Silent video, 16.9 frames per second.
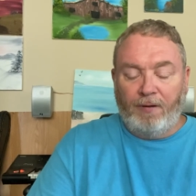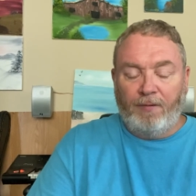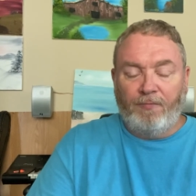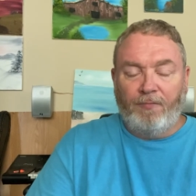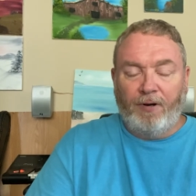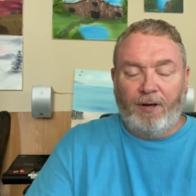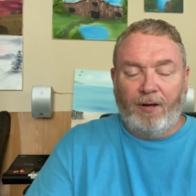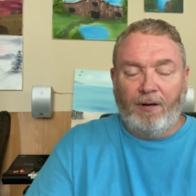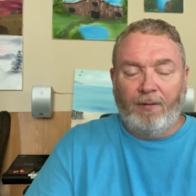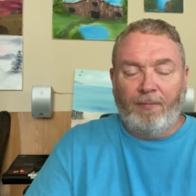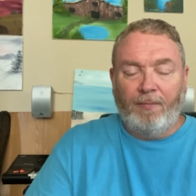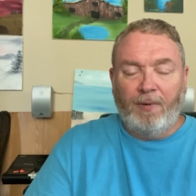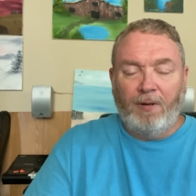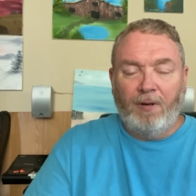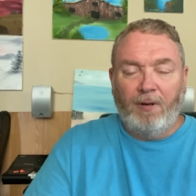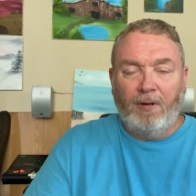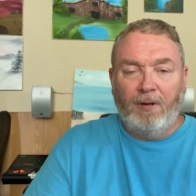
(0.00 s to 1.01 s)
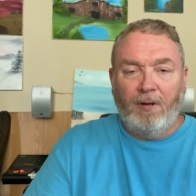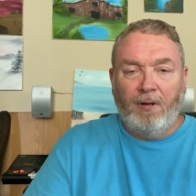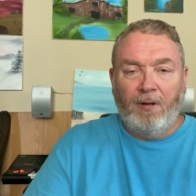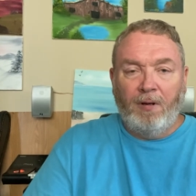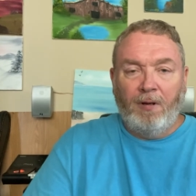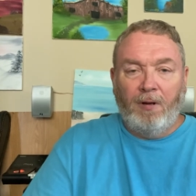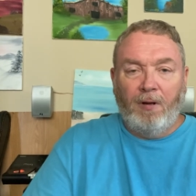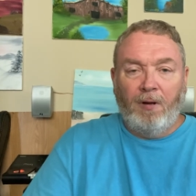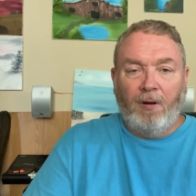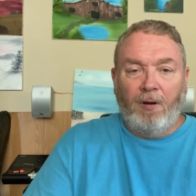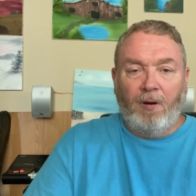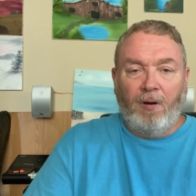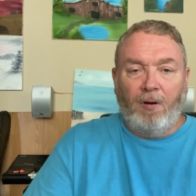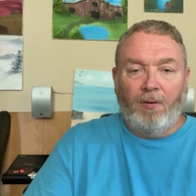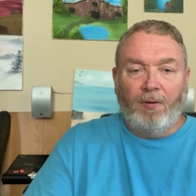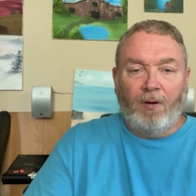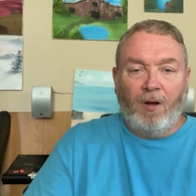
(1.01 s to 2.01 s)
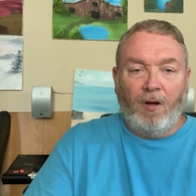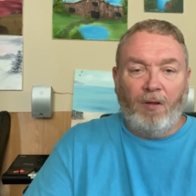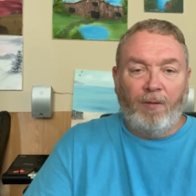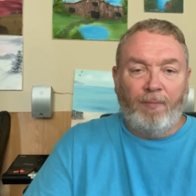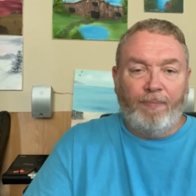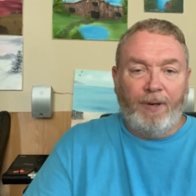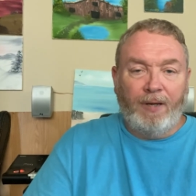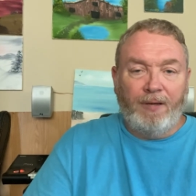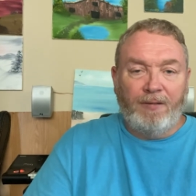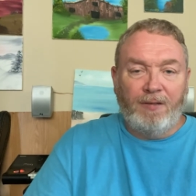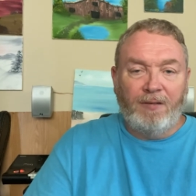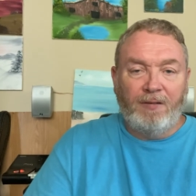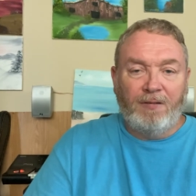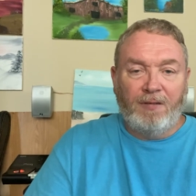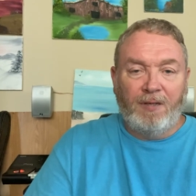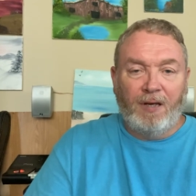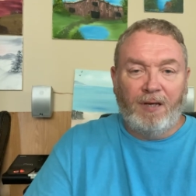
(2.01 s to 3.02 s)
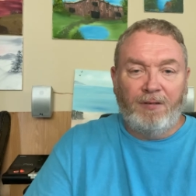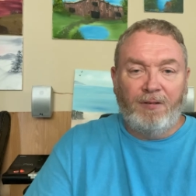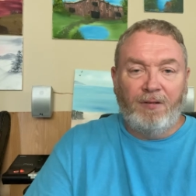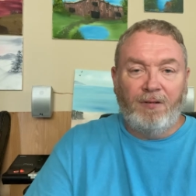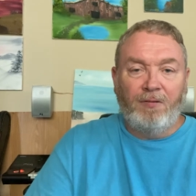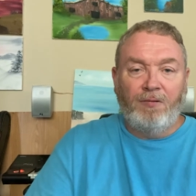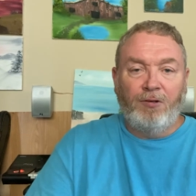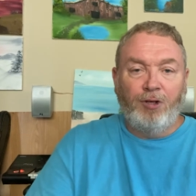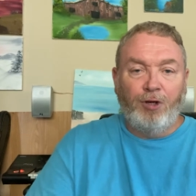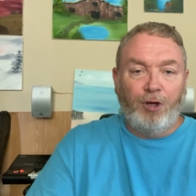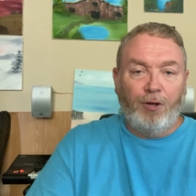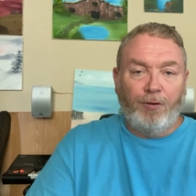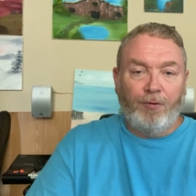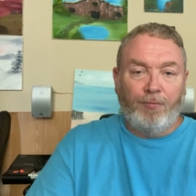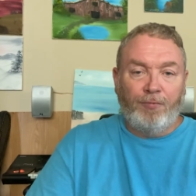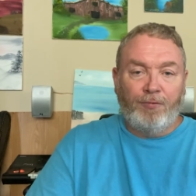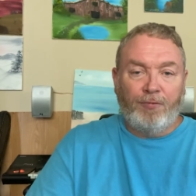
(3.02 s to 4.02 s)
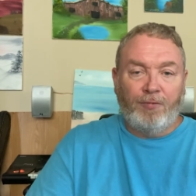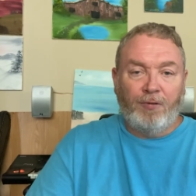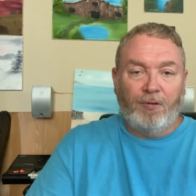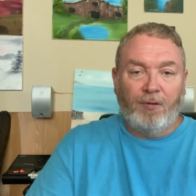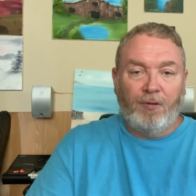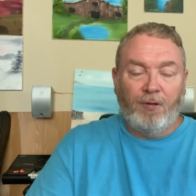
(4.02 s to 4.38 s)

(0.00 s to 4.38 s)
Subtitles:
rim on all the pieces that you use.